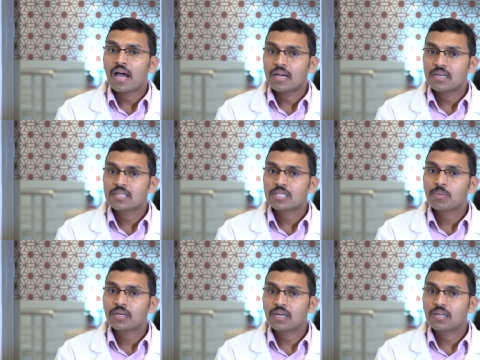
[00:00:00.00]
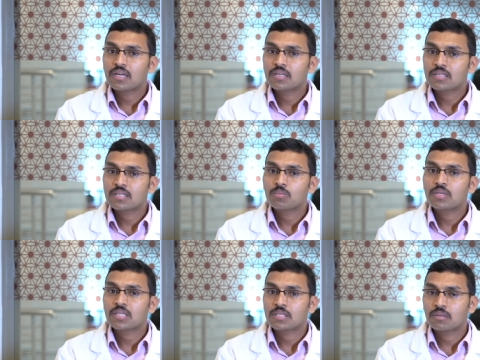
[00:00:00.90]
And in suspected cases,
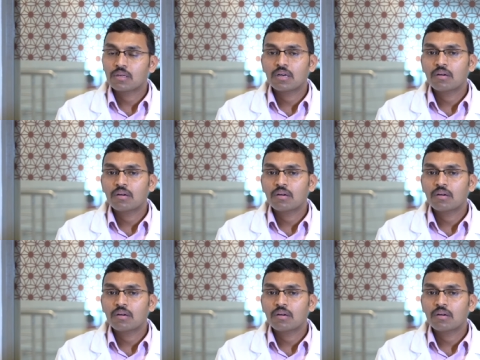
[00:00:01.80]
we,